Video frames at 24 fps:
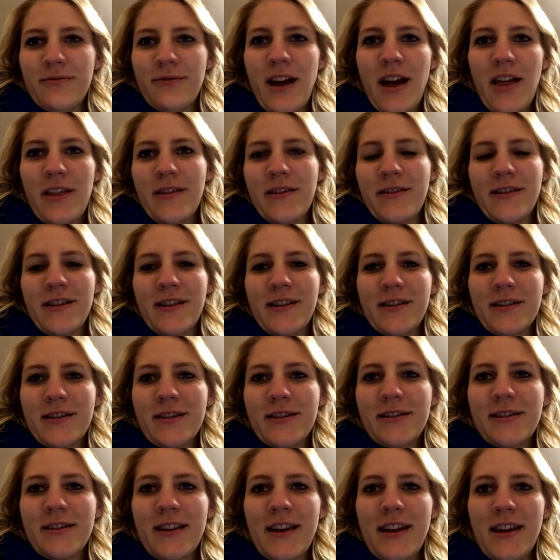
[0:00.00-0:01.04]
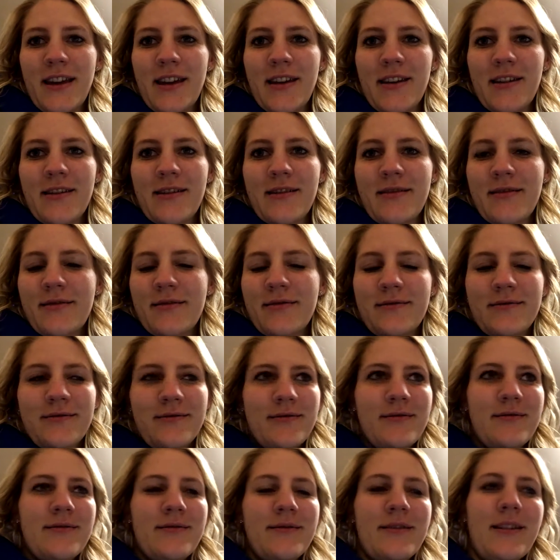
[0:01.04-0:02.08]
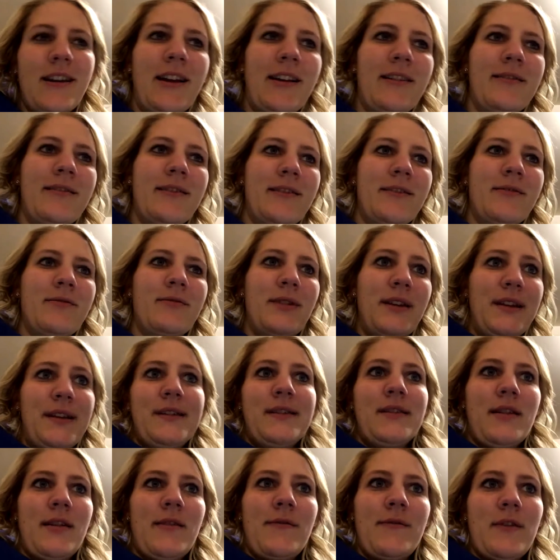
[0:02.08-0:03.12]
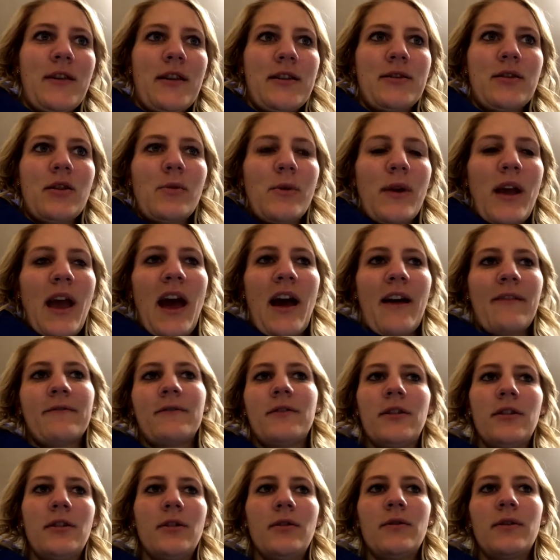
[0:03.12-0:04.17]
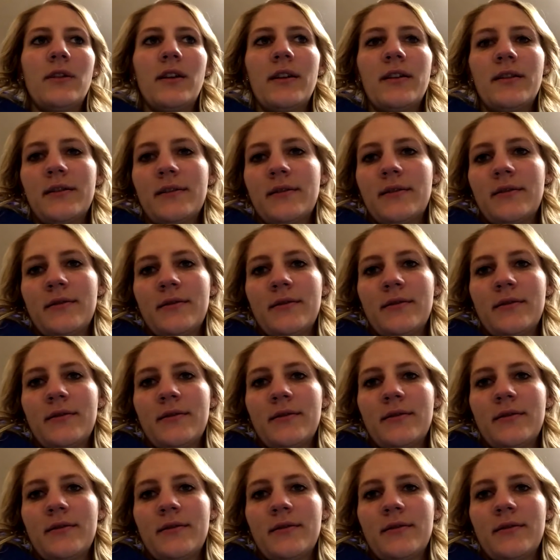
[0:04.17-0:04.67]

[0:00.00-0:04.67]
rather than just like, I don't know, we deserve this or we have to do this.